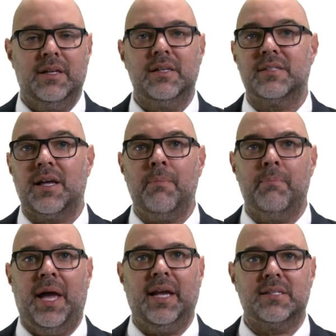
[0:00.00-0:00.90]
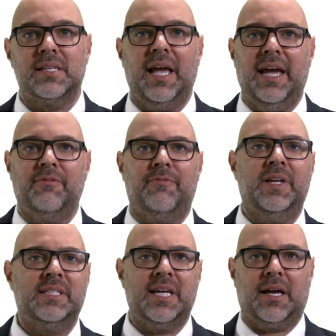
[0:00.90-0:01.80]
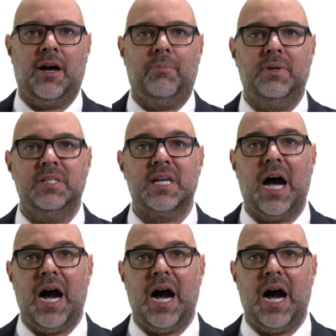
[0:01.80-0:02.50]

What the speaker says: Some banks and fintech companies